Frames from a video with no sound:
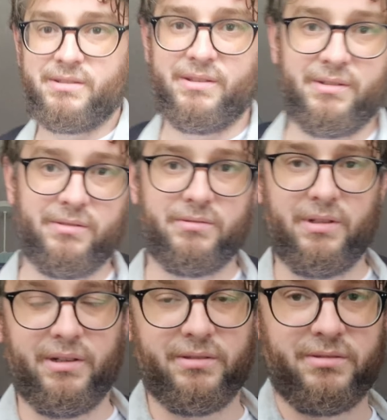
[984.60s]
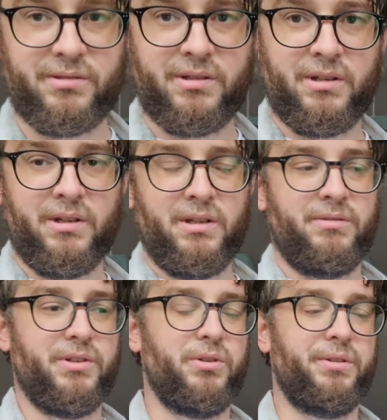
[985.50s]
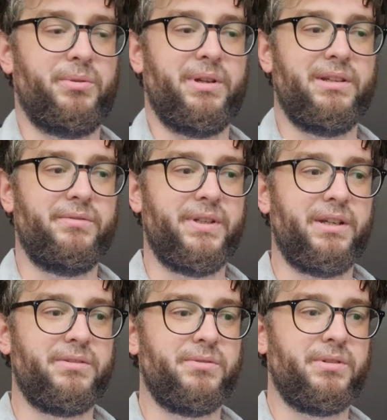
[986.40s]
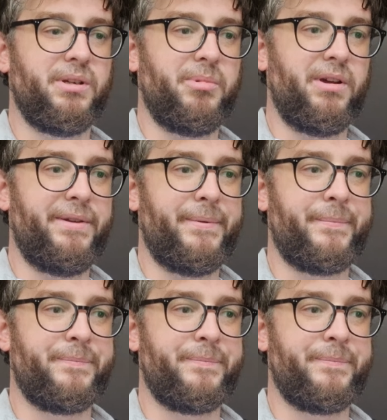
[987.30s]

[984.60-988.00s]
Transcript: and I'll, and I'll record a quick little video talking about it.